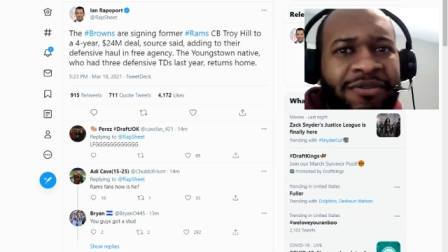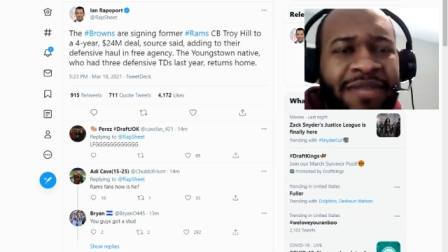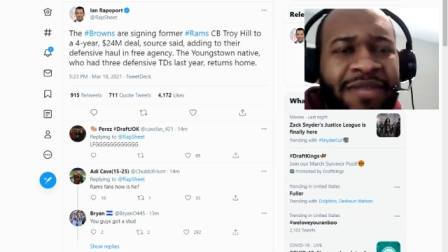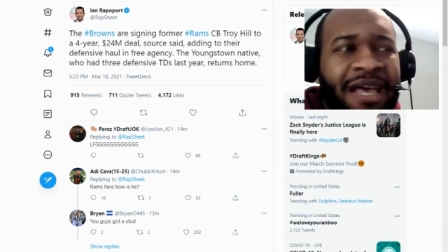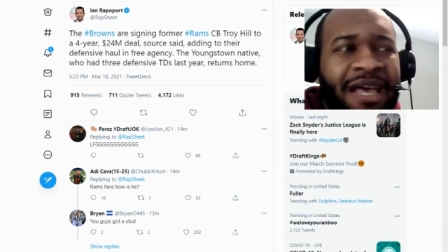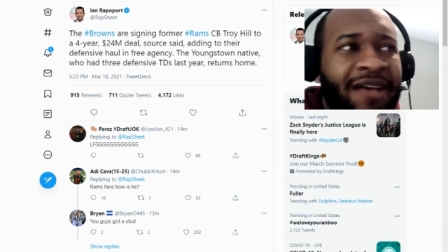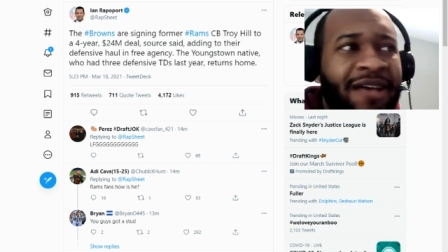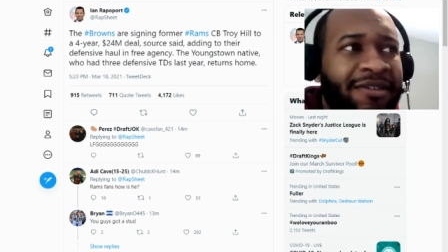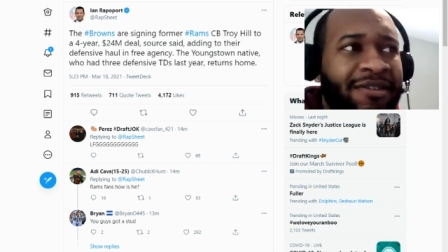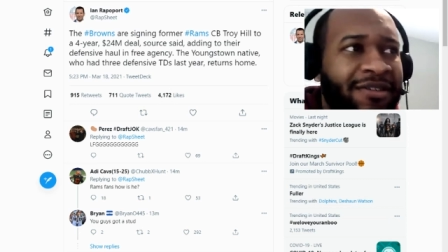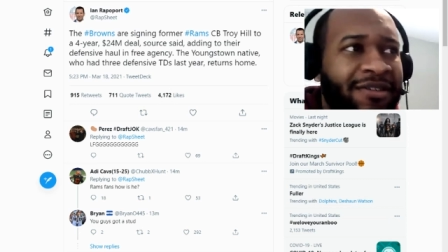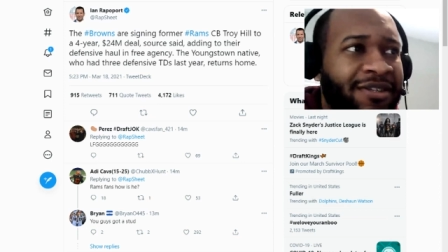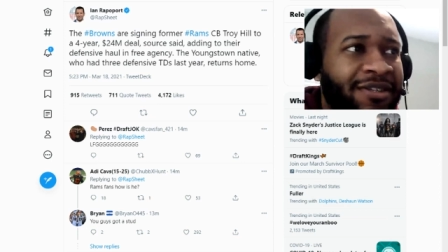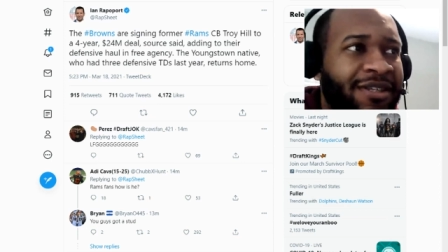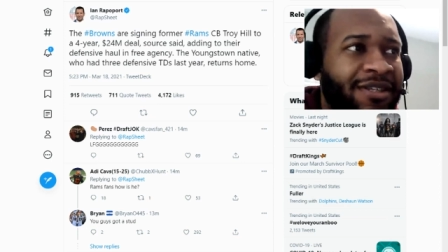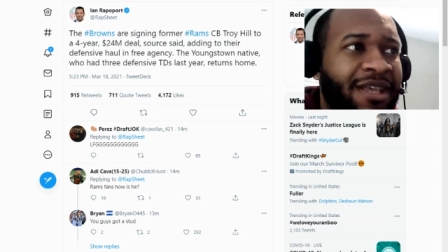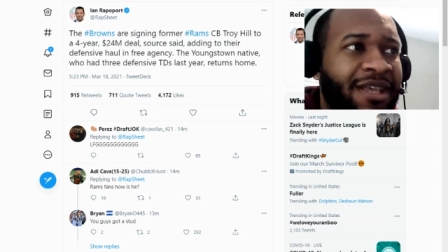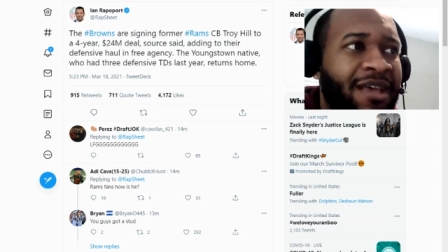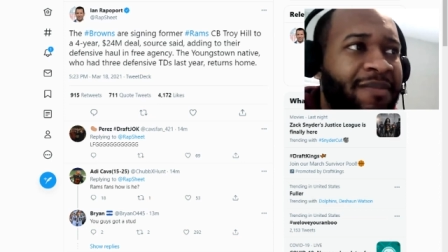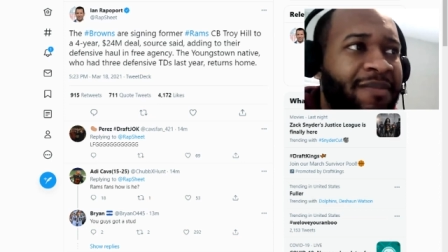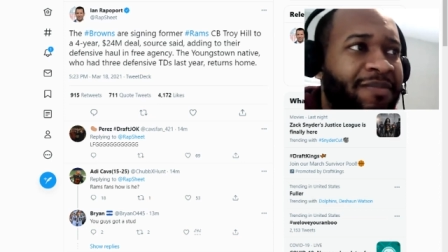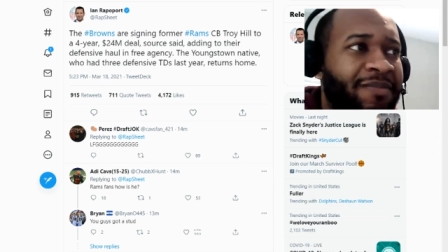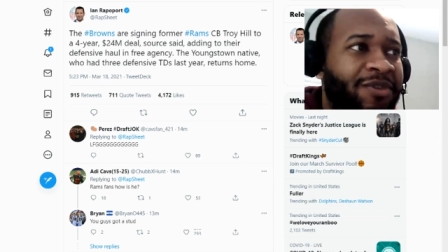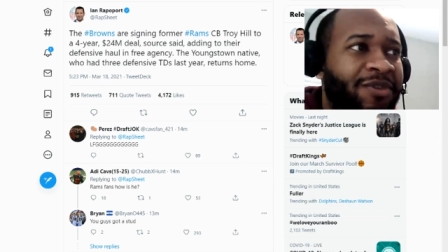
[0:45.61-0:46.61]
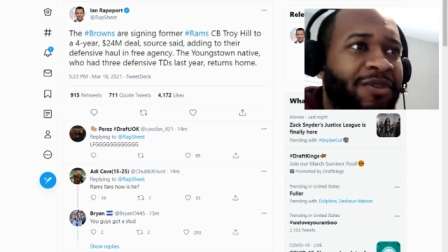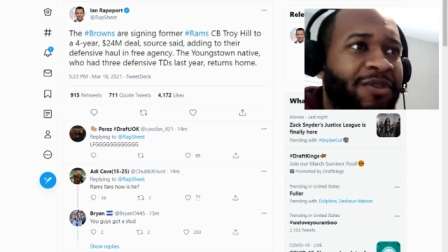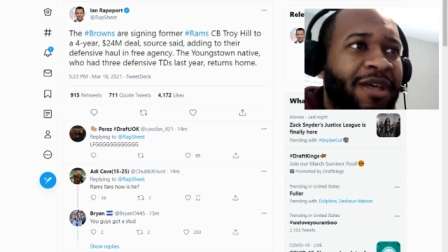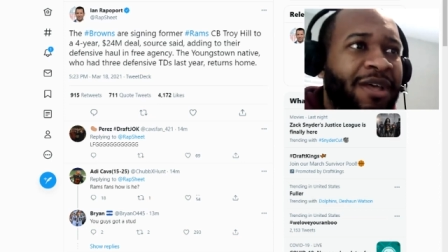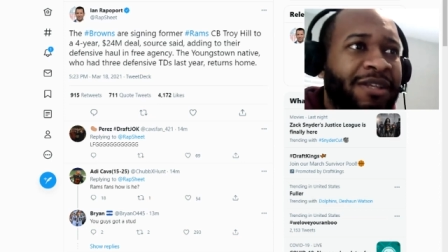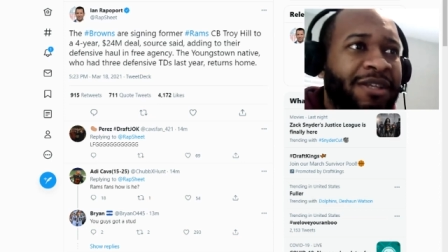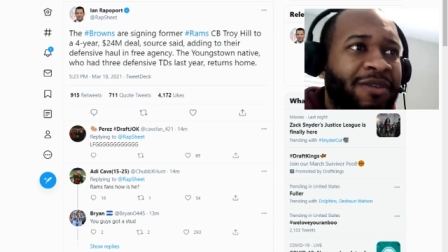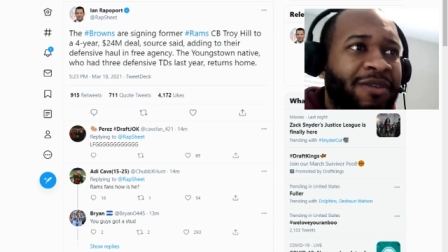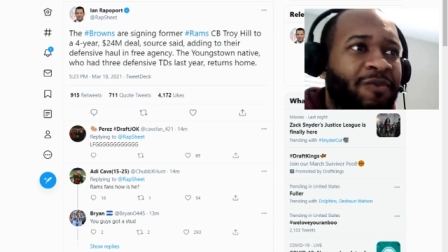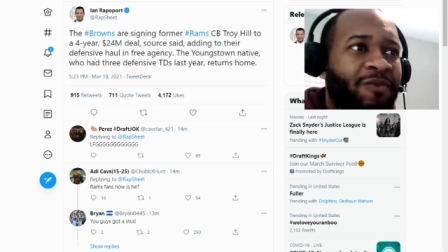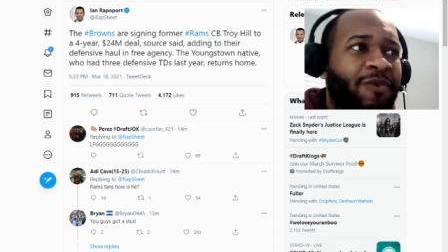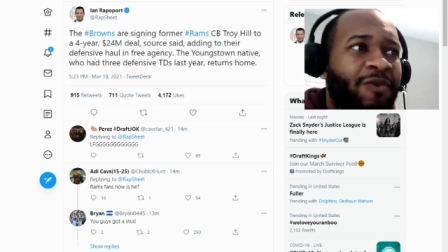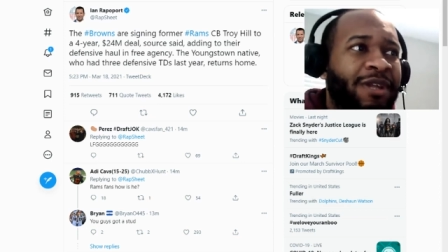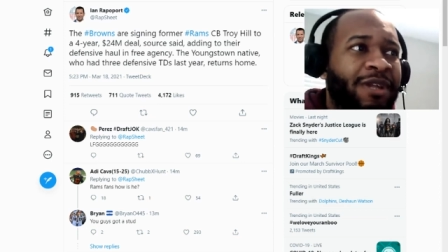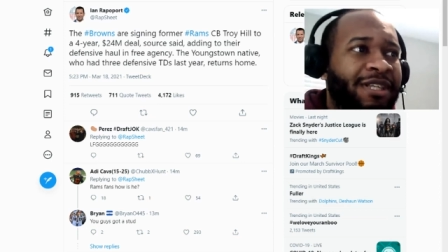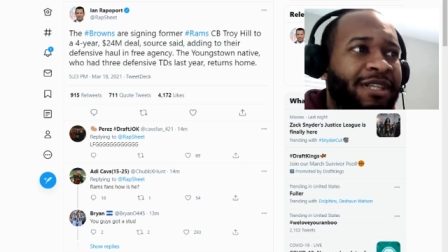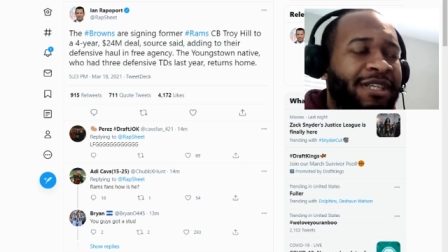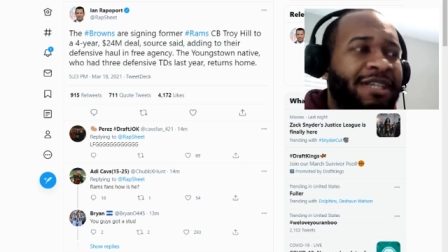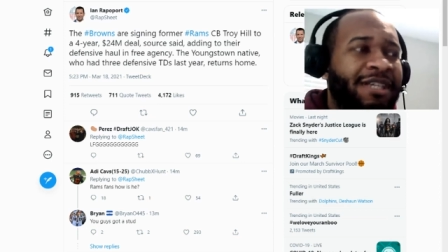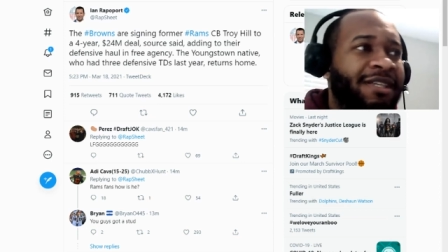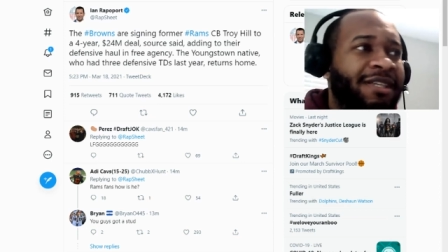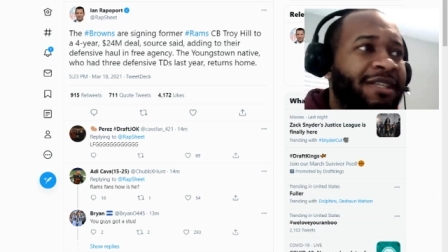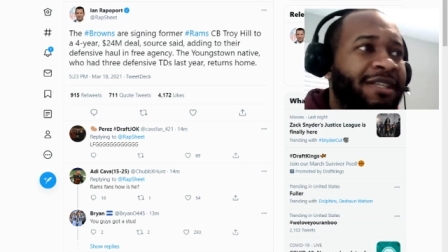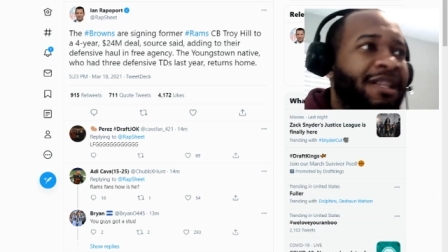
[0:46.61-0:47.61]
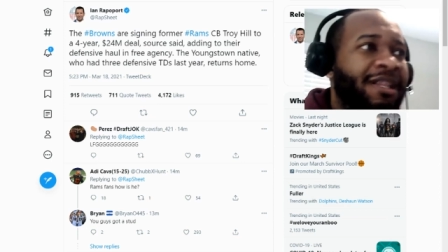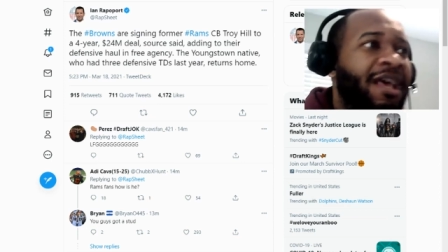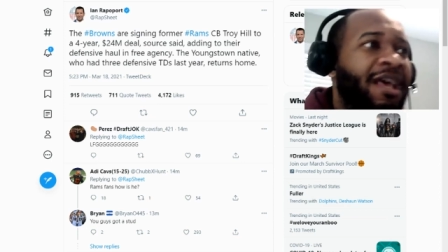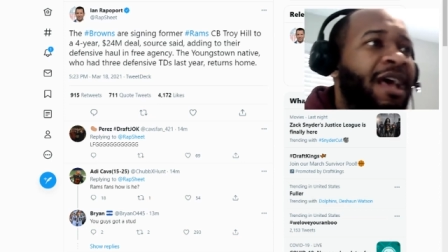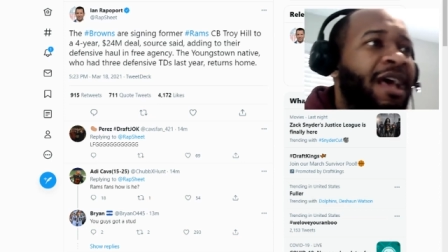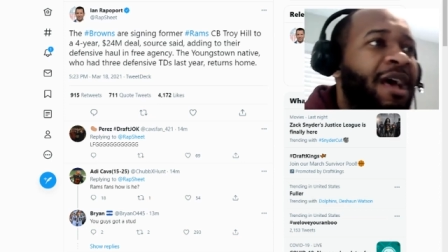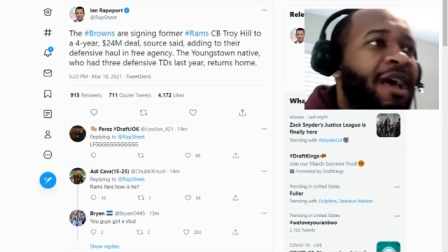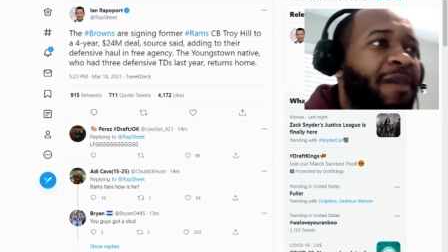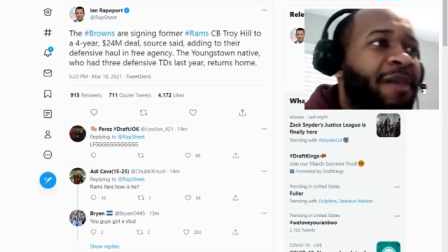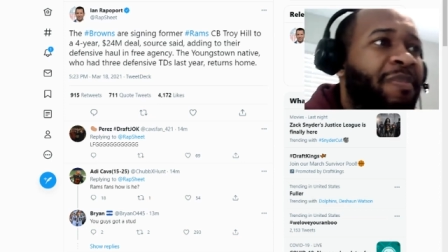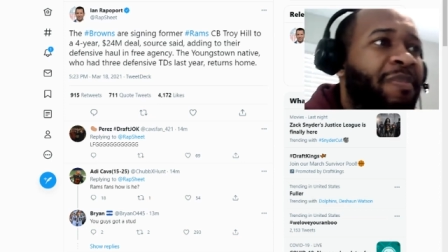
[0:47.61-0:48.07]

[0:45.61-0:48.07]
2000s, 2001 season.